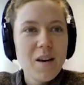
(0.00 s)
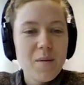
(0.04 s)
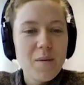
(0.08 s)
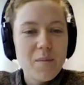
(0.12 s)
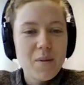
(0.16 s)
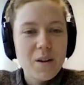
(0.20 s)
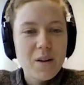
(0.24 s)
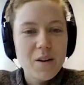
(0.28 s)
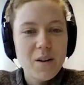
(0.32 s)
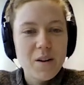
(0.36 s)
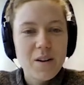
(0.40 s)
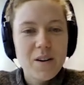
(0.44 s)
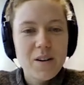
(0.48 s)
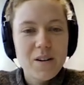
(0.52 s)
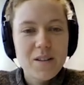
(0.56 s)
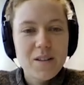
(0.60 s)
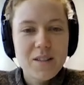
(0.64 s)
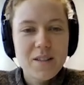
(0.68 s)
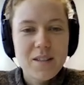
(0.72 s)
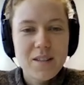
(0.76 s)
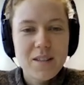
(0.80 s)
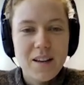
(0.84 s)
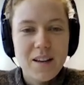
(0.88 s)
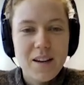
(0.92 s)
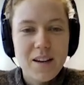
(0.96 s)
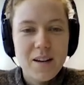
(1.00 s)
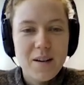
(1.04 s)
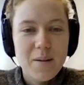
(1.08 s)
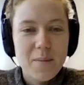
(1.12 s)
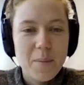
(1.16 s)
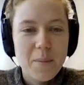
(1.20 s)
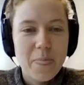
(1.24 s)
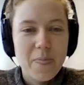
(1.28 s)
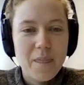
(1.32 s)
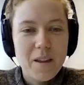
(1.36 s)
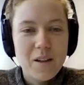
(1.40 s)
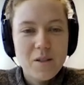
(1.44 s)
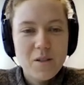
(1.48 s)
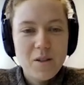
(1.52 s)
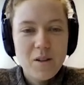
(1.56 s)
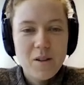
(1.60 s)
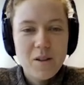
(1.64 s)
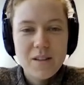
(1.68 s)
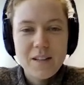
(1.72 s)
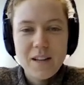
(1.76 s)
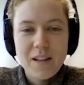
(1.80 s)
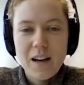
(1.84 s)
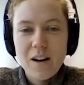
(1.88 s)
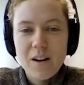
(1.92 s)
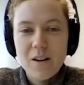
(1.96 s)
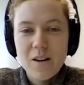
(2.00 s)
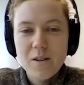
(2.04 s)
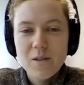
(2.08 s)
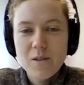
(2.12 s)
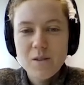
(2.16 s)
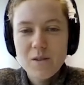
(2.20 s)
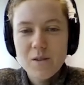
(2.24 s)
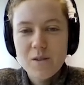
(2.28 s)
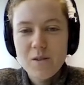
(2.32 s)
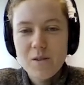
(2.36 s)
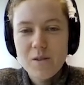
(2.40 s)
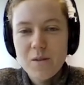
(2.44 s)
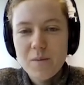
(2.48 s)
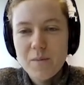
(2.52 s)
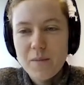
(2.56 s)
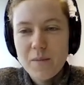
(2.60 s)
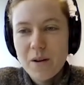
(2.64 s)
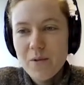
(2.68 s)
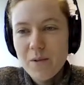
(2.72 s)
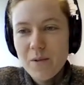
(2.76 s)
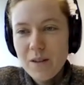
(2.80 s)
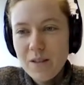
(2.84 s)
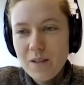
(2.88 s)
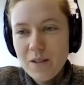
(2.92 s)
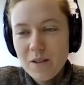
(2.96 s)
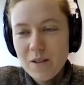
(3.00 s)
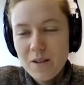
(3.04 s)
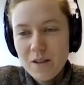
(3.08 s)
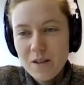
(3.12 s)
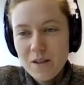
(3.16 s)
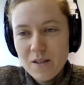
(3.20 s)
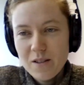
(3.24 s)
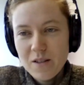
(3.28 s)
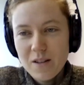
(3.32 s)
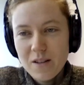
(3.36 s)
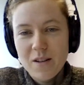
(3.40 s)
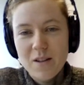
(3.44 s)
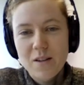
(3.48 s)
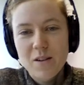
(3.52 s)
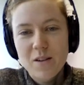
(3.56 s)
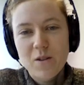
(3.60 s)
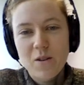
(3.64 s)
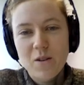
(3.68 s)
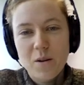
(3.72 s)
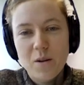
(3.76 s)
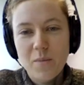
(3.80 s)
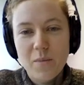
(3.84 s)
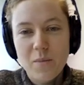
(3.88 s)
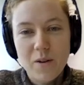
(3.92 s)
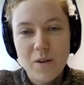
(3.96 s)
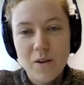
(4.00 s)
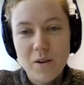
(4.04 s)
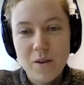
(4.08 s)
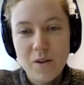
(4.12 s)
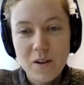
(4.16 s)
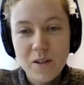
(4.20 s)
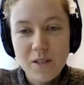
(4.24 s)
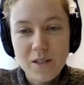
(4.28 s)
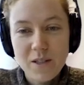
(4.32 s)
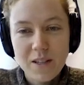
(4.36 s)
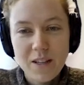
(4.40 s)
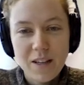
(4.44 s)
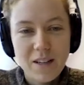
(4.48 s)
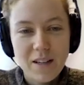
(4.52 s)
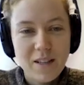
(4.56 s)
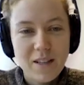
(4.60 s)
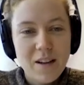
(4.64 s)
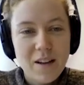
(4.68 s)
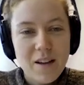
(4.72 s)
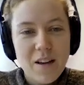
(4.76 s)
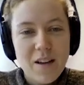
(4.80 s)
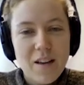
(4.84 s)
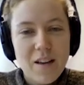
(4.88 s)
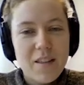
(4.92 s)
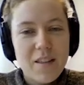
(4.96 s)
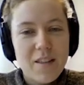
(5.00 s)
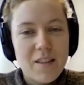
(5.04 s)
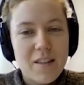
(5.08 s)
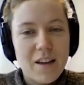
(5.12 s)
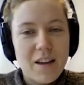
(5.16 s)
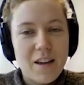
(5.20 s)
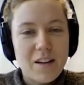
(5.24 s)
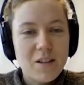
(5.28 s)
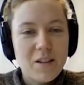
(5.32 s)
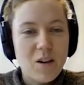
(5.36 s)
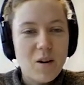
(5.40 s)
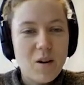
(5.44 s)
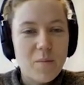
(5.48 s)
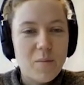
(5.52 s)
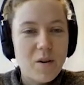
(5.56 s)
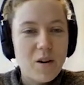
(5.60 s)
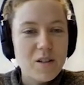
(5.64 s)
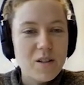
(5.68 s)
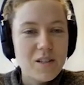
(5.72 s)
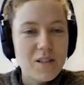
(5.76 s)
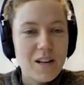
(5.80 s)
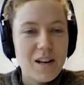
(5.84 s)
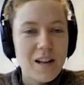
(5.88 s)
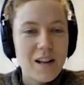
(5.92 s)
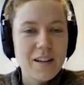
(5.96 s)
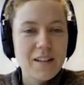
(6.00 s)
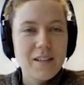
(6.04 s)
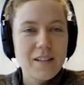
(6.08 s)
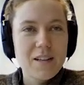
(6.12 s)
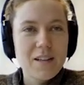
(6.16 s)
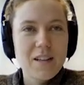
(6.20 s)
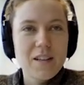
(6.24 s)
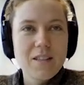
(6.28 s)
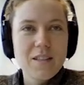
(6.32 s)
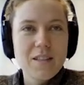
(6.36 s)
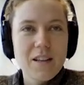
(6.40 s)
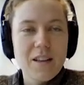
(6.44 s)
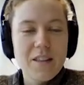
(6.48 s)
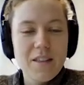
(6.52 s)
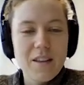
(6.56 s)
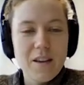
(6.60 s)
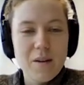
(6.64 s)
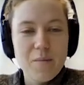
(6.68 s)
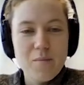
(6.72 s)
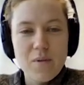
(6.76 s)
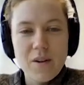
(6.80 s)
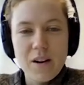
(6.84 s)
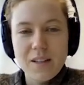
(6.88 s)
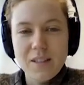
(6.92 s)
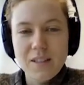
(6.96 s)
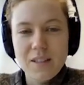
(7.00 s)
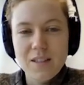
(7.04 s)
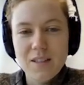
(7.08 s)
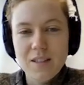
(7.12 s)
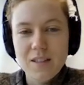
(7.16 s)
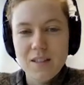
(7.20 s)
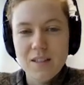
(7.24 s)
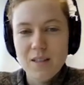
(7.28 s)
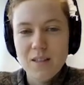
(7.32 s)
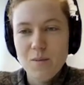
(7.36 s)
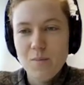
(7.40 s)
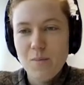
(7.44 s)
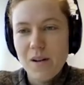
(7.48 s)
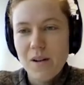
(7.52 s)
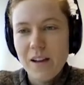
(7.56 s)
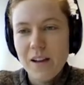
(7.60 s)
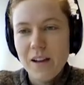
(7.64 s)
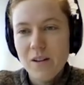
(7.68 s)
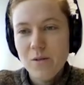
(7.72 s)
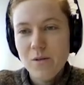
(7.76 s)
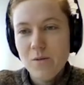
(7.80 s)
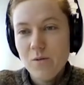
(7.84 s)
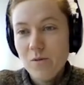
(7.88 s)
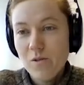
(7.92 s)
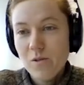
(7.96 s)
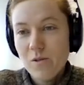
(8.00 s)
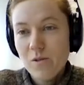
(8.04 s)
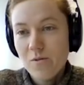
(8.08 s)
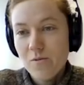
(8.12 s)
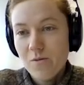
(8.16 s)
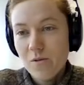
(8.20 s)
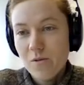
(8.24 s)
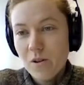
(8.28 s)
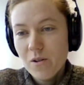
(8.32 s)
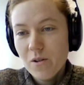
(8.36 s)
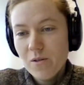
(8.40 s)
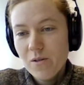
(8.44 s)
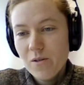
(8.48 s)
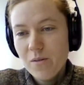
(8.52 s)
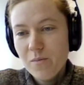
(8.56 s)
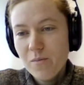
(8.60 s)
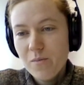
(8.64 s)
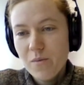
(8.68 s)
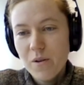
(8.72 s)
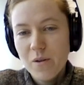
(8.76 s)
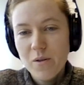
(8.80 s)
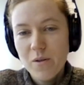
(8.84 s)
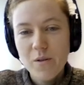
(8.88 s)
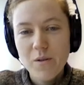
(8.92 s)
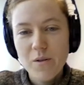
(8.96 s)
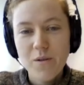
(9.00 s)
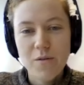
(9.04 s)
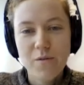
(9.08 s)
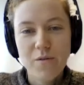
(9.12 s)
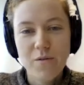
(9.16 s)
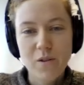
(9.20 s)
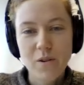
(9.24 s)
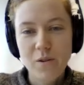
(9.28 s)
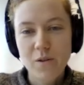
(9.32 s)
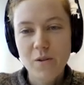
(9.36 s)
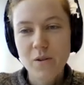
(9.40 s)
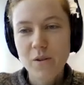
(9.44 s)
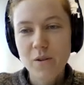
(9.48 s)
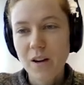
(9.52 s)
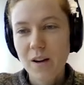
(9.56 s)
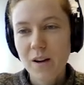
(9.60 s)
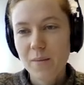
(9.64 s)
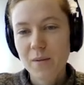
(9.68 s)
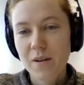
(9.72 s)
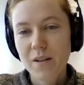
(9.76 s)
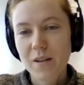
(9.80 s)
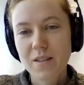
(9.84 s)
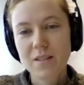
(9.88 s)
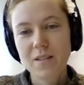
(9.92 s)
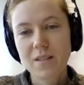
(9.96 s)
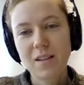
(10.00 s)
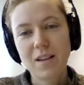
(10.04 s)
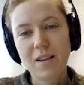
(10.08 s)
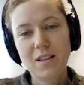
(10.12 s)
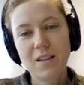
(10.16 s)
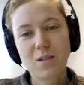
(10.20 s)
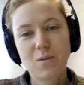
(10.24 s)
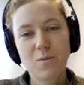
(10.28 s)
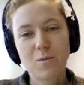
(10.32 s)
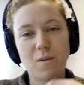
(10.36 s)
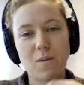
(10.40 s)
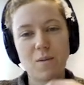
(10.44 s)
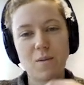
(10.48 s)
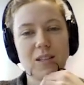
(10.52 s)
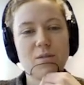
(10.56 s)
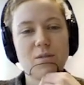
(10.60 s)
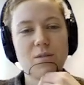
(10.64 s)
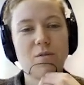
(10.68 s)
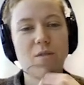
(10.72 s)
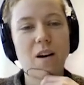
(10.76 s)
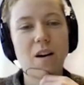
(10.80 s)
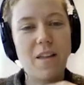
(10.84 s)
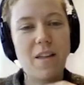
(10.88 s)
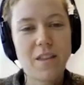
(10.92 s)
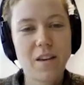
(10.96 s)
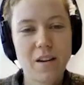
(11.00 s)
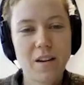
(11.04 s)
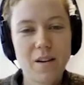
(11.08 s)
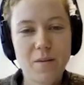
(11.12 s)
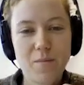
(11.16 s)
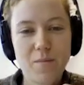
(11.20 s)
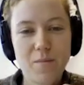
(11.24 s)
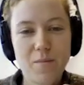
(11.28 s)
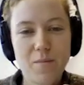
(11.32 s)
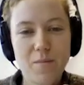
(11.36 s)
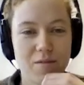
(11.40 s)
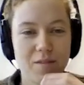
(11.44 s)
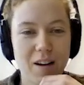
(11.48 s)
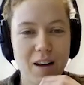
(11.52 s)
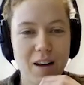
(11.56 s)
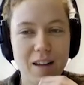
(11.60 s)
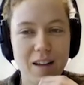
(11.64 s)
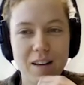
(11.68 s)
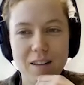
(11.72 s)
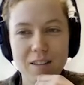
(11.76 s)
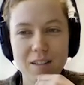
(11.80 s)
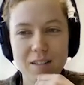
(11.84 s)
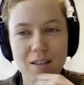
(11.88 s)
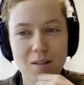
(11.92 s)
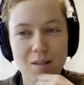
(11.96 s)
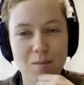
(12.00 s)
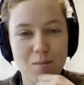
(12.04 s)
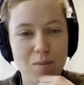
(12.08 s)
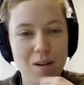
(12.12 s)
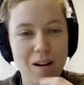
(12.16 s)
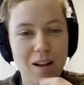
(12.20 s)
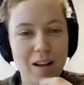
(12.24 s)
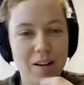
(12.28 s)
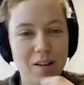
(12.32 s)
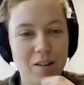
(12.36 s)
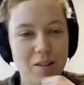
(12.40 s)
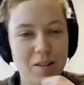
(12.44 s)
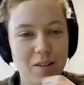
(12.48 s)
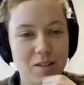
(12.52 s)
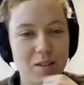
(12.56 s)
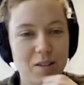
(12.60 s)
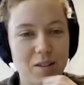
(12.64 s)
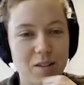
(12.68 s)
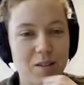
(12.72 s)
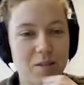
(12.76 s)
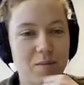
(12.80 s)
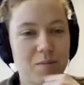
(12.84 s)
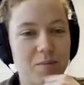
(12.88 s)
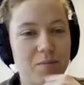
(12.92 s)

Because it turned out during my research in Dortmund Nordstadt that commercial actors and their practices play a crucial role, both for newcomers as well as for other providers and planners.